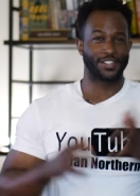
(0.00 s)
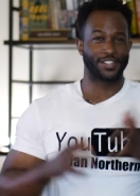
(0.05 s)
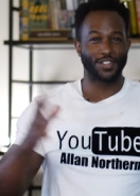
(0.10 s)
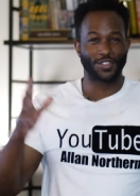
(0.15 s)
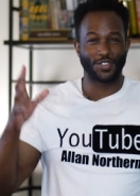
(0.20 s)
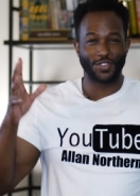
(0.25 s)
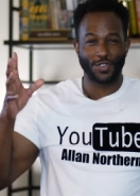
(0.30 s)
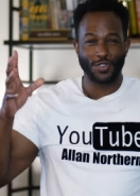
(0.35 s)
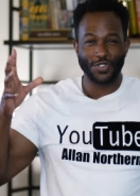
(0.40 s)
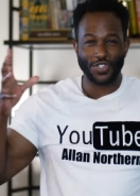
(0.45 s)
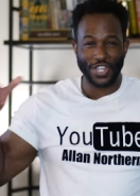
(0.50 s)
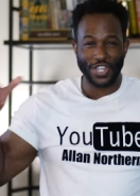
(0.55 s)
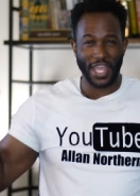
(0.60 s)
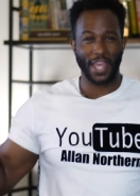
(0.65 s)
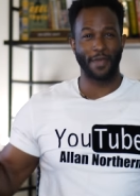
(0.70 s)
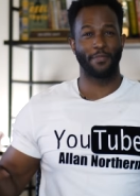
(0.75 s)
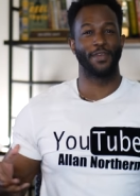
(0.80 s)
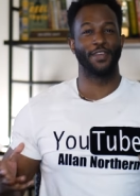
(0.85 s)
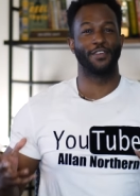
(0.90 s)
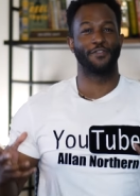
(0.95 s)
It's a true
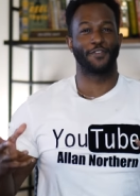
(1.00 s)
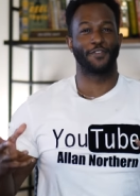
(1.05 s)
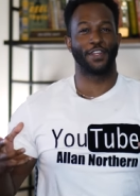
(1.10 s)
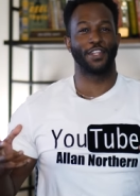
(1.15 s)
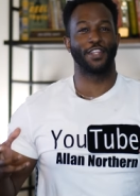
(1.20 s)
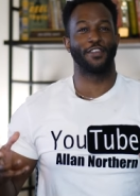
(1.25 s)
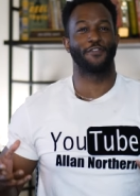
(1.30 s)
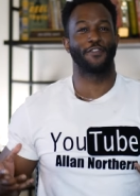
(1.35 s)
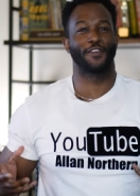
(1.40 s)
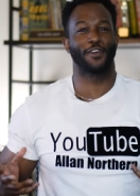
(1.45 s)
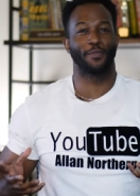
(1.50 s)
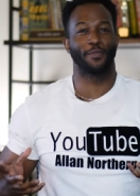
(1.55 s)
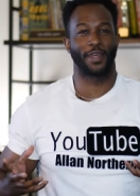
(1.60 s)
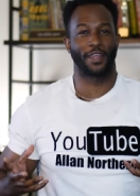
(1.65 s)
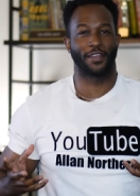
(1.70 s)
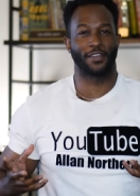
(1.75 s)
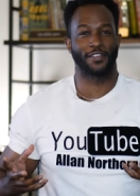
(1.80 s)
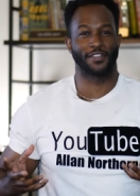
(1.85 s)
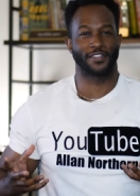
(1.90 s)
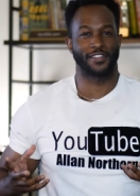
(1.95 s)
champion for indie
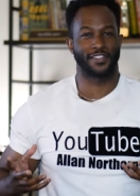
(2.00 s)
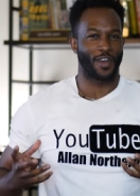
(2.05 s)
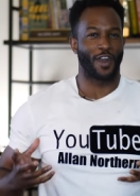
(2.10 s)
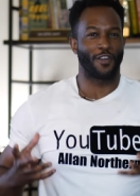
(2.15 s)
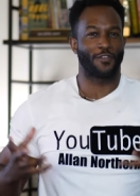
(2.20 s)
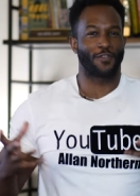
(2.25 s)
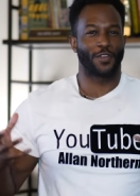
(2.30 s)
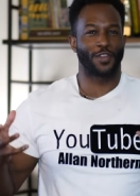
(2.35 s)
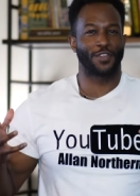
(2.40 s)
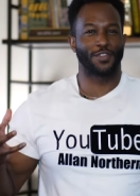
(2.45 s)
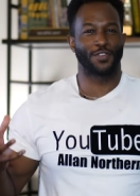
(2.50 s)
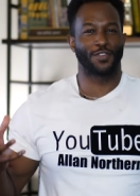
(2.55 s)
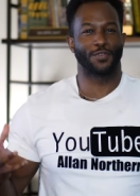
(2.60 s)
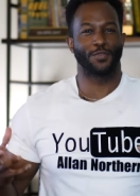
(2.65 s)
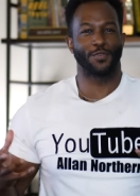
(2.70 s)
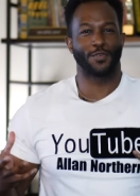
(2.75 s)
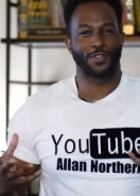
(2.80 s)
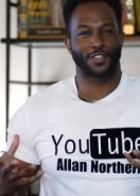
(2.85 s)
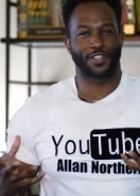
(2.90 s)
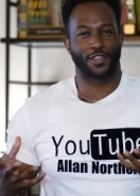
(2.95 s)
filmmakers, offering
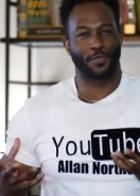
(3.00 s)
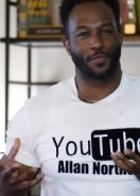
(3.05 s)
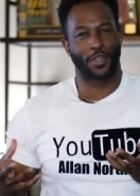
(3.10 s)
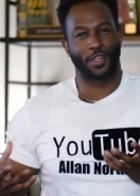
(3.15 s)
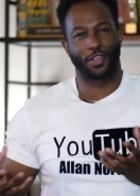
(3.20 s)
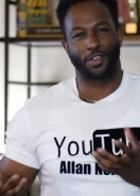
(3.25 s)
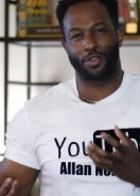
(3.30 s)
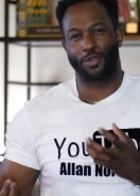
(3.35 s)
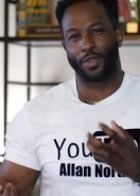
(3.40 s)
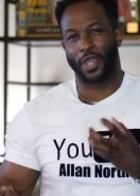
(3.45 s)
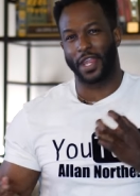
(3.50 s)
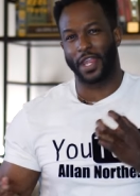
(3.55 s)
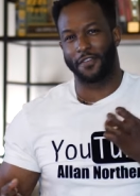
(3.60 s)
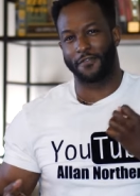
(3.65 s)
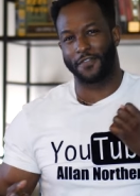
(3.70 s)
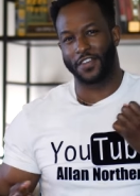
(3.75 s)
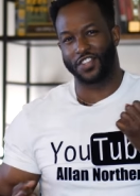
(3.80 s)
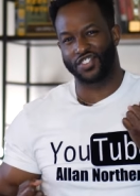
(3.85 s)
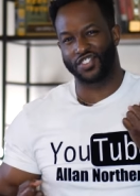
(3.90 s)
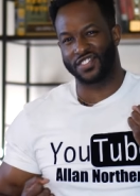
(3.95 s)
tools to bring your creative
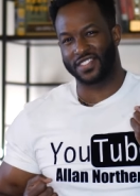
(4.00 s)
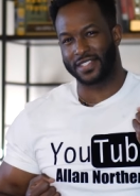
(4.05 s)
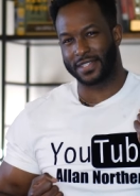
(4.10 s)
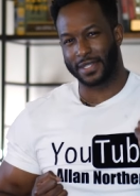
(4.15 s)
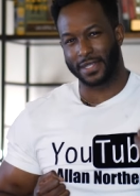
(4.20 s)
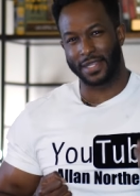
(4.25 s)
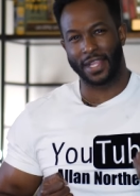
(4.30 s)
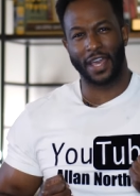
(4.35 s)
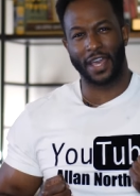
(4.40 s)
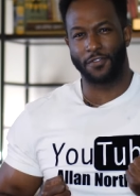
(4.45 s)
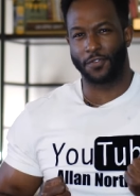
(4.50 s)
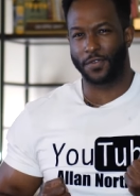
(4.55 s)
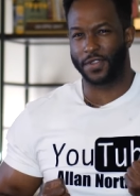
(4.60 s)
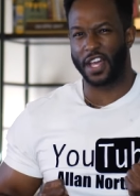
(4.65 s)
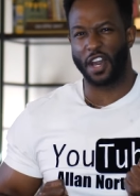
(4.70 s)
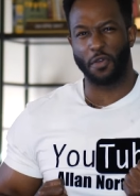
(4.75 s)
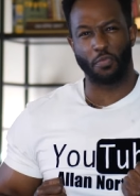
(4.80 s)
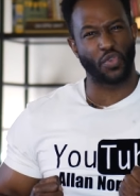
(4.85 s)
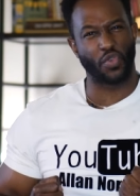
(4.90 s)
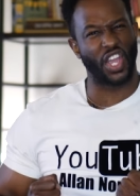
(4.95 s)
visions to life
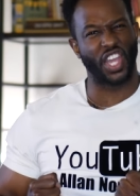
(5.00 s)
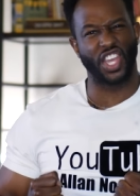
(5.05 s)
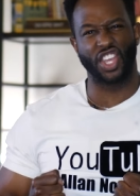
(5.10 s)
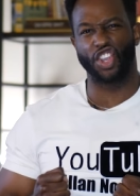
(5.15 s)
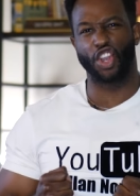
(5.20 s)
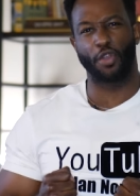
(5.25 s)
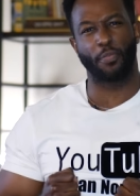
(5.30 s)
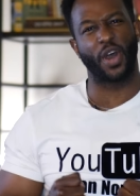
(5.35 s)
without breaking your